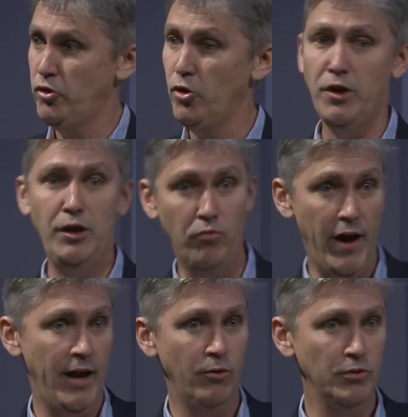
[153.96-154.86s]
turkey
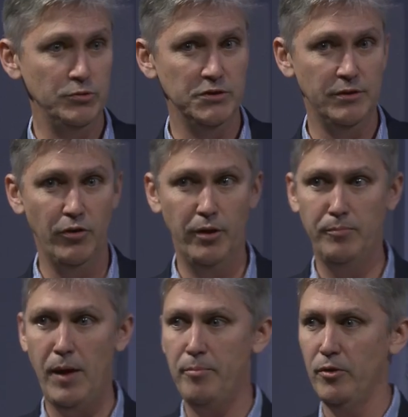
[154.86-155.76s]
red, which was the very
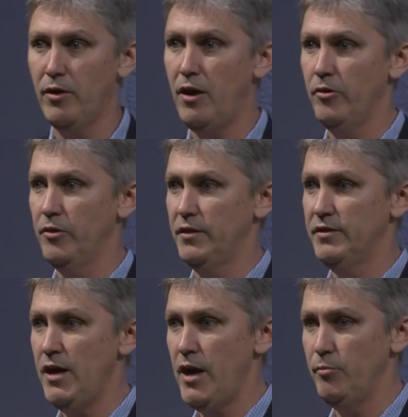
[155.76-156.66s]
popular color at the
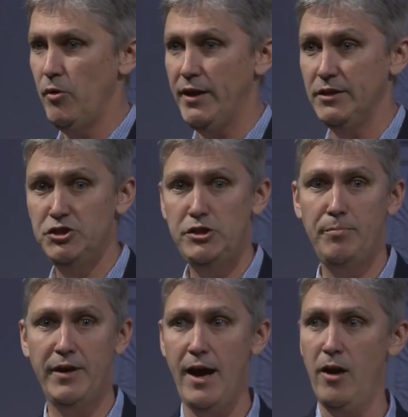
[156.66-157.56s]
time, you had to
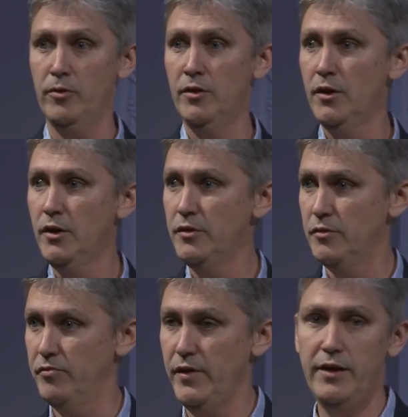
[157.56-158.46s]
ship it out
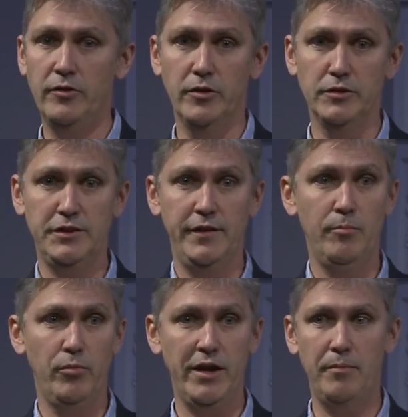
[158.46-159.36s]
to Flanders and
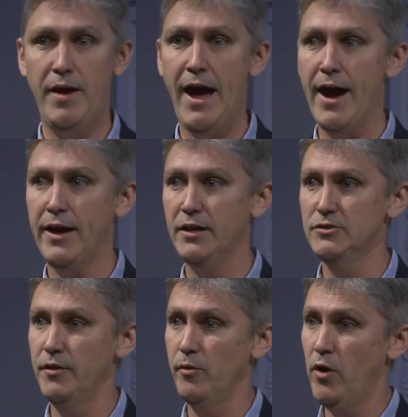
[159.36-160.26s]
then bring it back. And
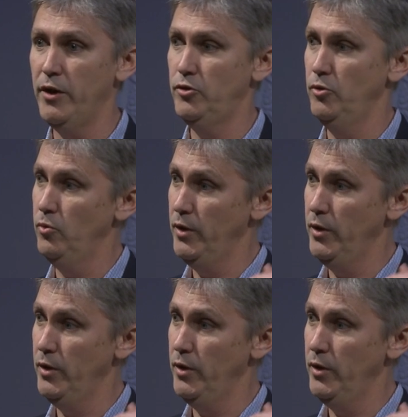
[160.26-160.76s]
so they wanted to